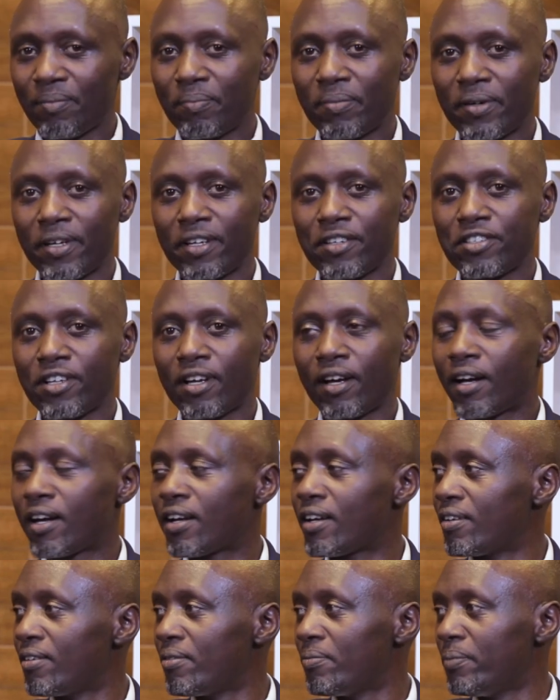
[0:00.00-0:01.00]
a pleasure
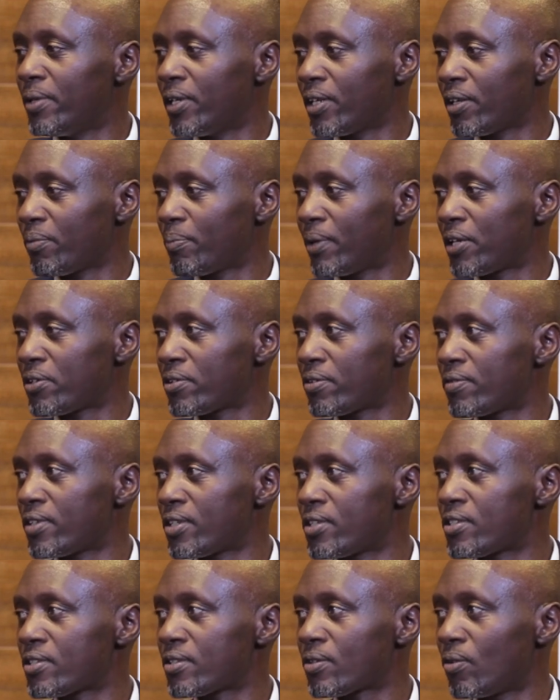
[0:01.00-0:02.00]
being part of
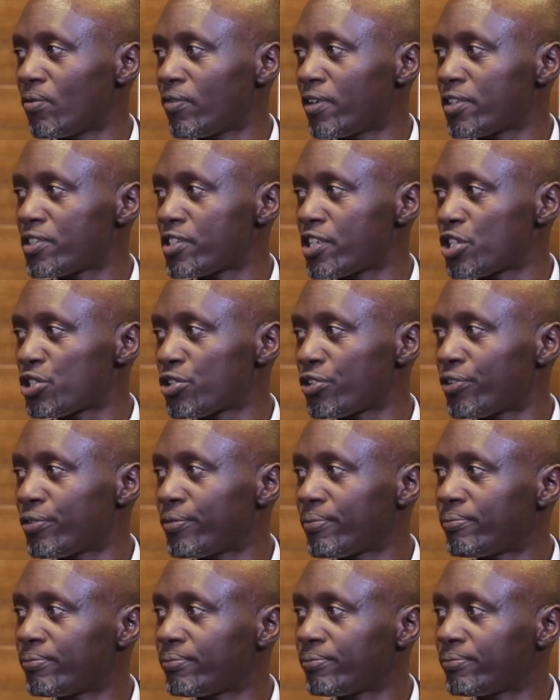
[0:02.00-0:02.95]
this conversation.